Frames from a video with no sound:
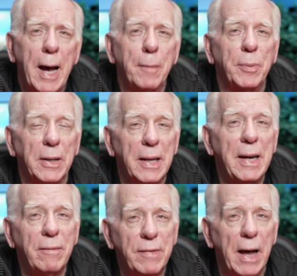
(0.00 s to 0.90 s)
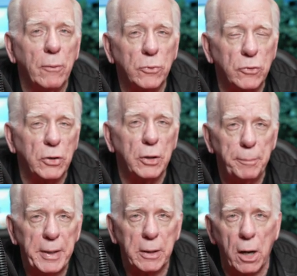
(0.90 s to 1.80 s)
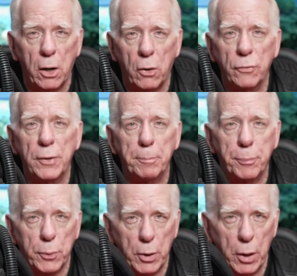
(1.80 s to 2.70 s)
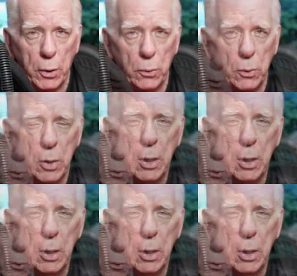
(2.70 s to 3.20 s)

I believe that one's going to be called the Pro.